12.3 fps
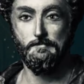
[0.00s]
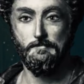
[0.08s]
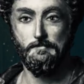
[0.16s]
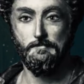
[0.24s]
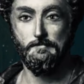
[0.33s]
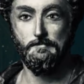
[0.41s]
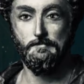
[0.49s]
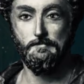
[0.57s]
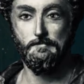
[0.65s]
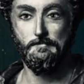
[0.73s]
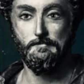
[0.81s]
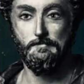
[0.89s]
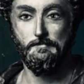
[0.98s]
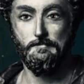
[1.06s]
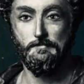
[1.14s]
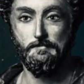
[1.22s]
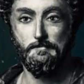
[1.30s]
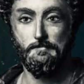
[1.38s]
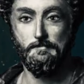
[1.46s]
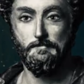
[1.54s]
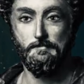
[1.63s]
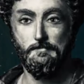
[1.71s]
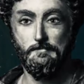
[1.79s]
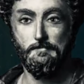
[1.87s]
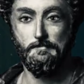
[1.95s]

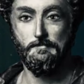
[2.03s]
Nothing is said.